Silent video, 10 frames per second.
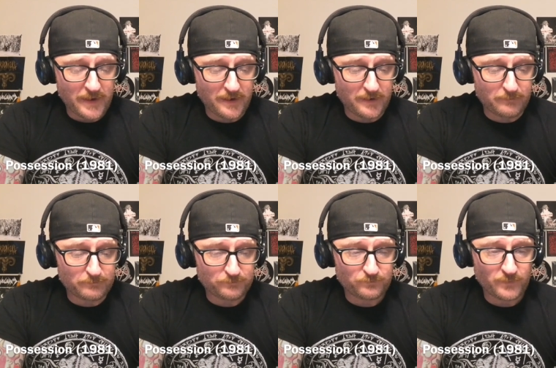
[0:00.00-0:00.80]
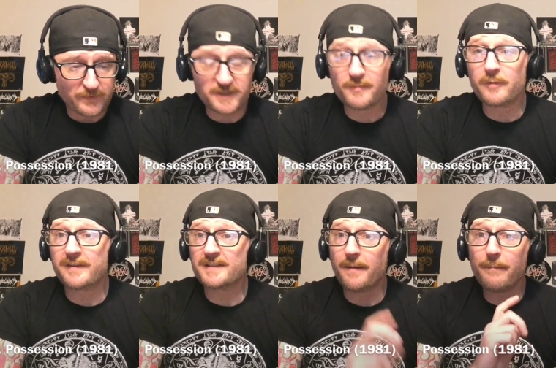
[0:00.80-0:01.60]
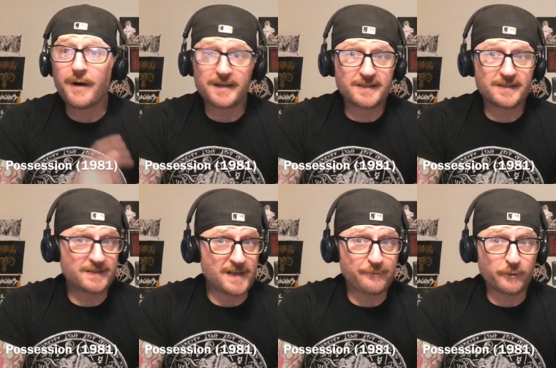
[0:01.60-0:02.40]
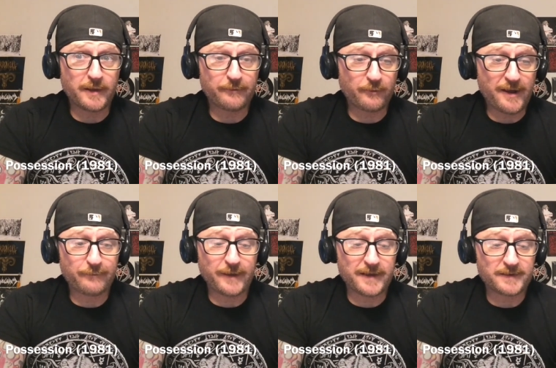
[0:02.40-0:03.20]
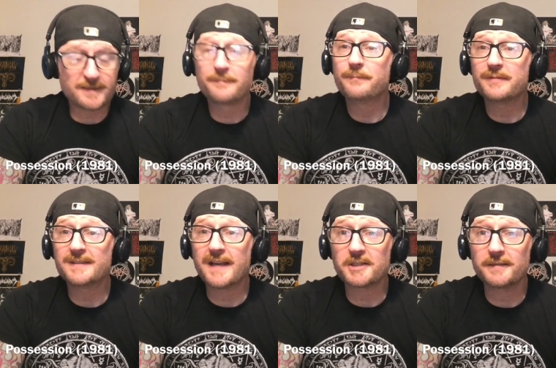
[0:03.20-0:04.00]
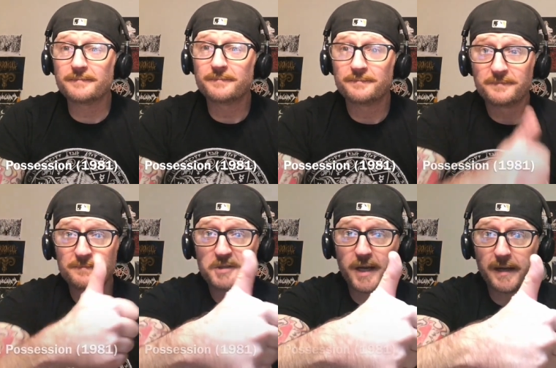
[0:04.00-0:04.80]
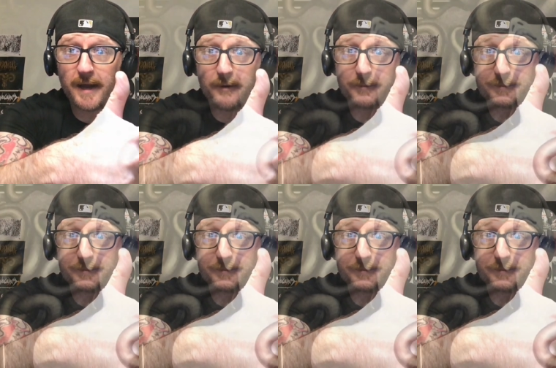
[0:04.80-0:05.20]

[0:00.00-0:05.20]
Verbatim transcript: um, this movie is a must see for Lovecraft fans. Possession. Check it out.